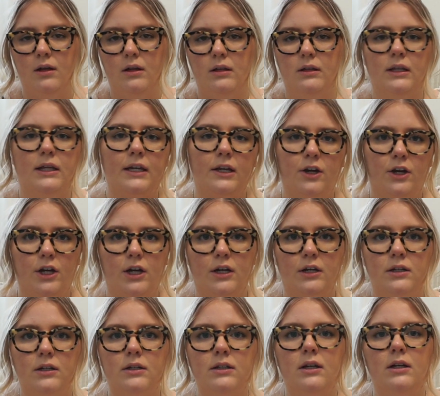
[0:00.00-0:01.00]
link her
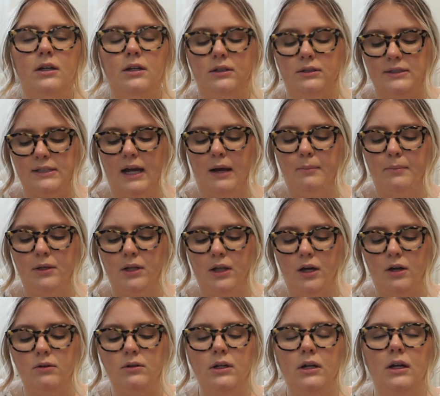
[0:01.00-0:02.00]
down
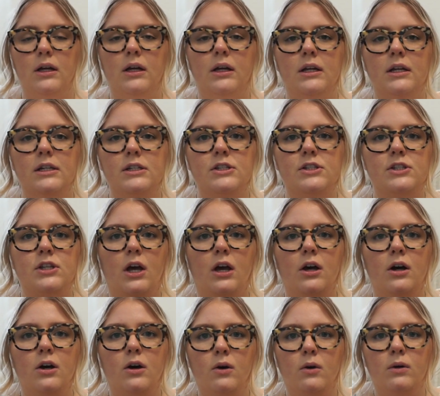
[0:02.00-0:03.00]
below.
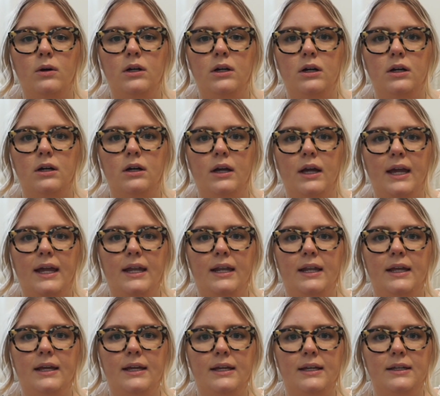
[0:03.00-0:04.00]
So it
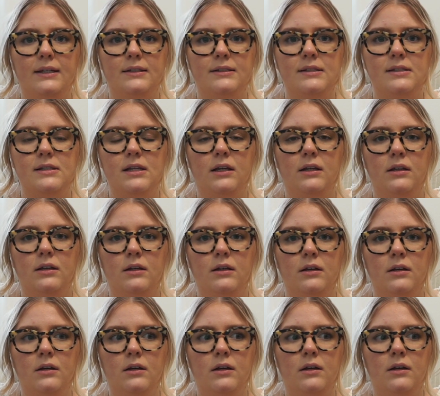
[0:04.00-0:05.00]
is
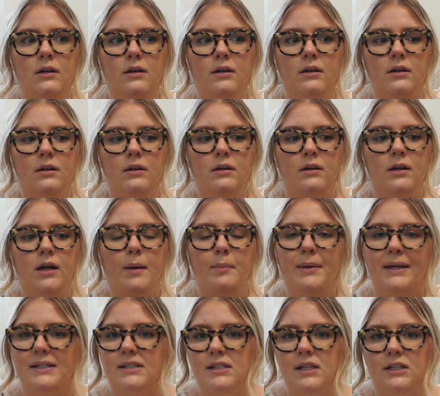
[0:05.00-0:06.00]
a
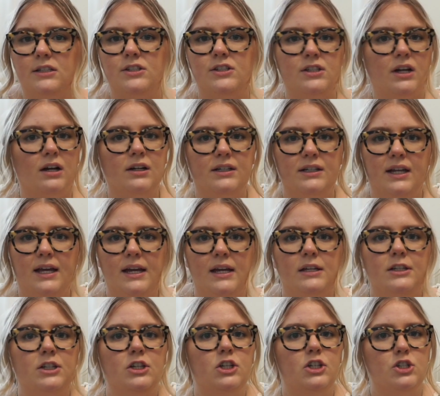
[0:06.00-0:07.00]
basic stockinette
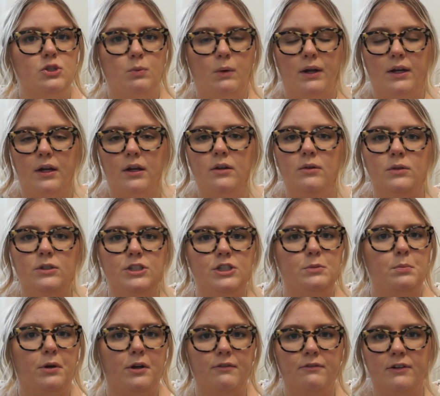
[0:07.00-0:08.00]
sweater, which is
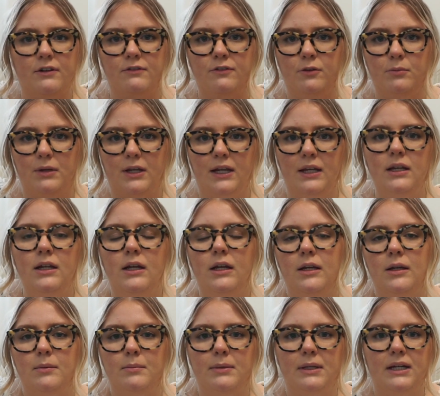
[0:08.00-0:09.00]
perfect for me
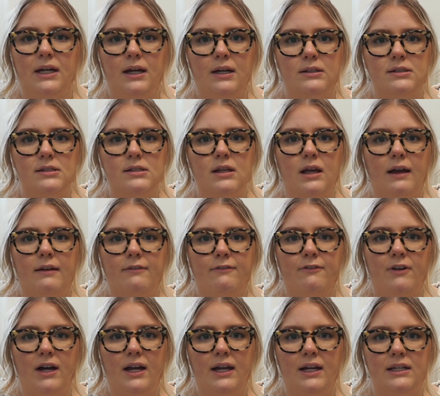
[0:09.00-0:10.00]
because I
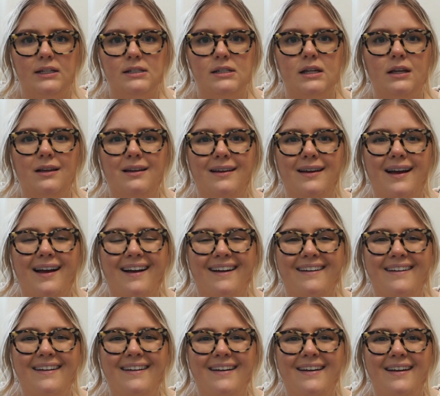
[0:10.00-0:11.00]
find
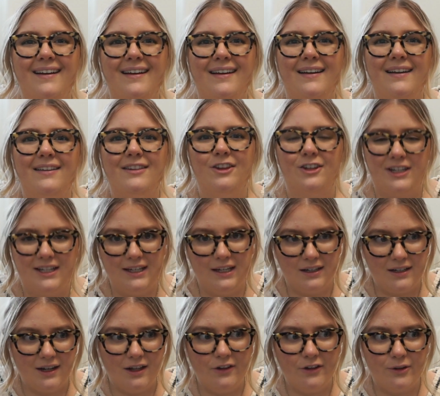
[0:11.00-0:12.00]
looking
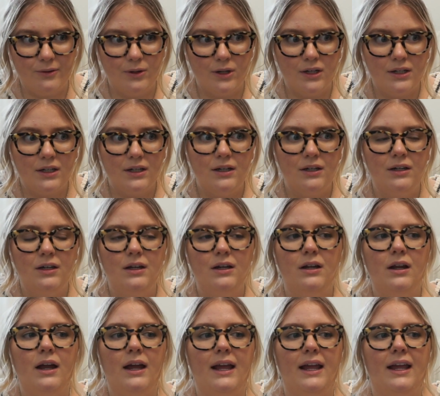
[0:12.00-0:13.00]
at color work
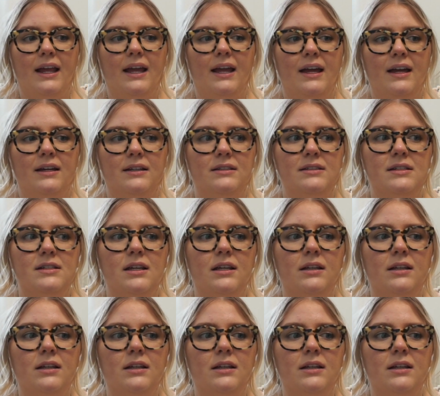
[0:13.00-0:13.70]
and